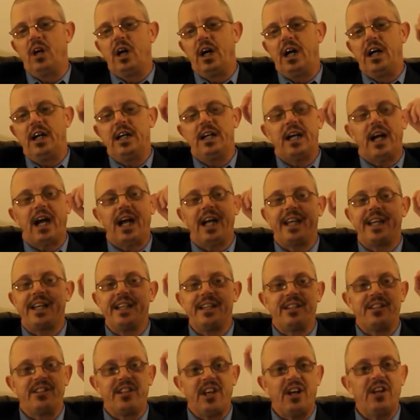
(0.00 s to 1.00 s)
I
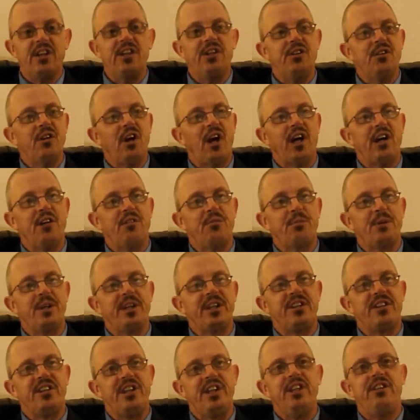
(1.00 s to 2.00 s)
can tell you I have
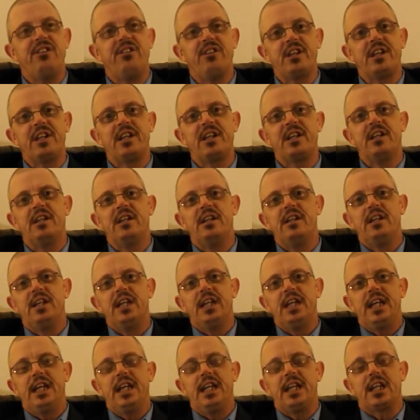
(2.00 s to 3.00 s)
been teaching
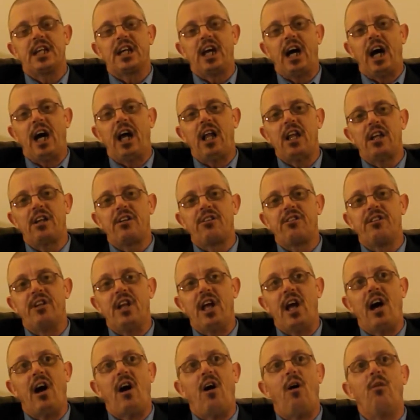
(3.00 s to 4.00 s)
in college
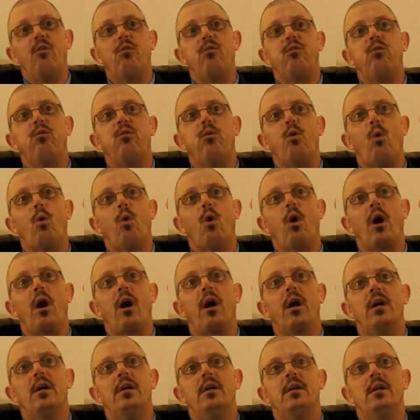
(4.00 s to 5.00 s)
now for
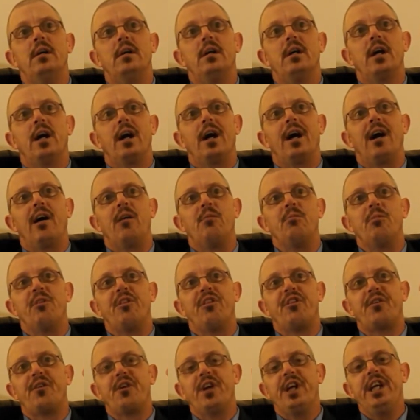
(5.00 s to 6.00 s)

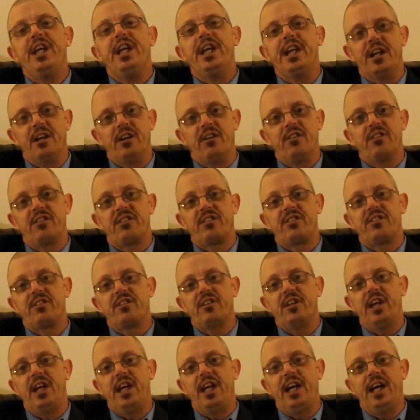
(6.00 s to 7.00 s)
3 years,
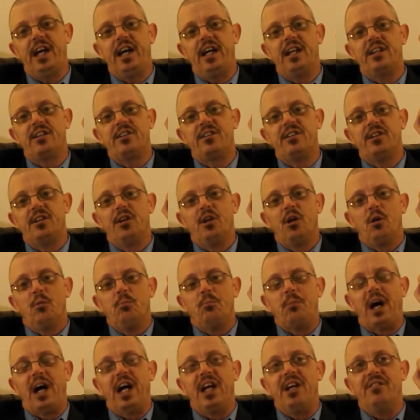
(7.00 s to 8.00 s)
and
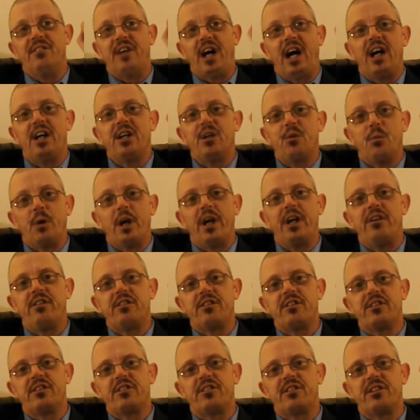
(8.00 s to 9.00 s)
my
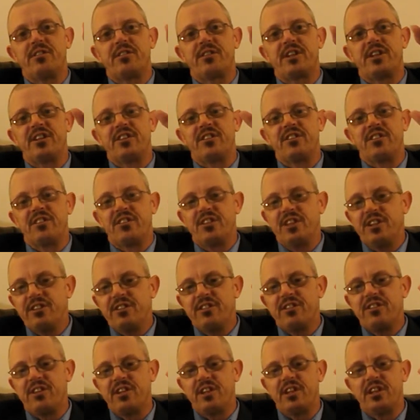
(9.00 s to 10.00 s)
evaluations have
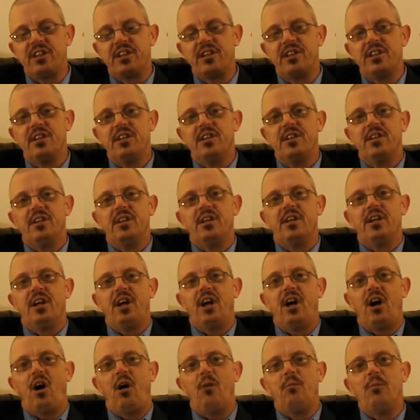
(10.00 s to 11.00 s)
consisted
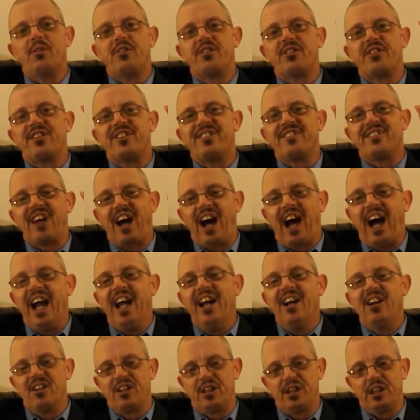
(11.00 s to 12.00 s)
almost
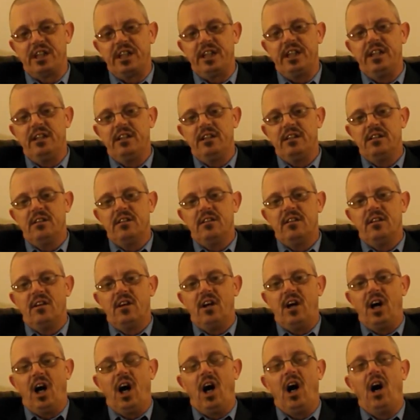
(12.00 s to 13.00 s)
entirely
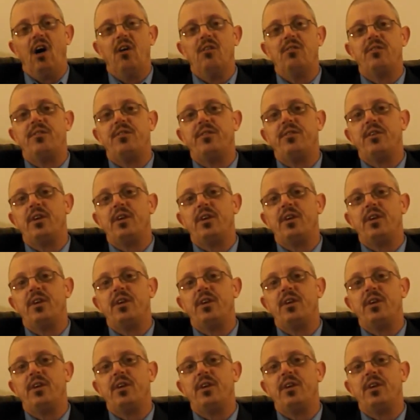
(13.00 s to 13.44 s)
of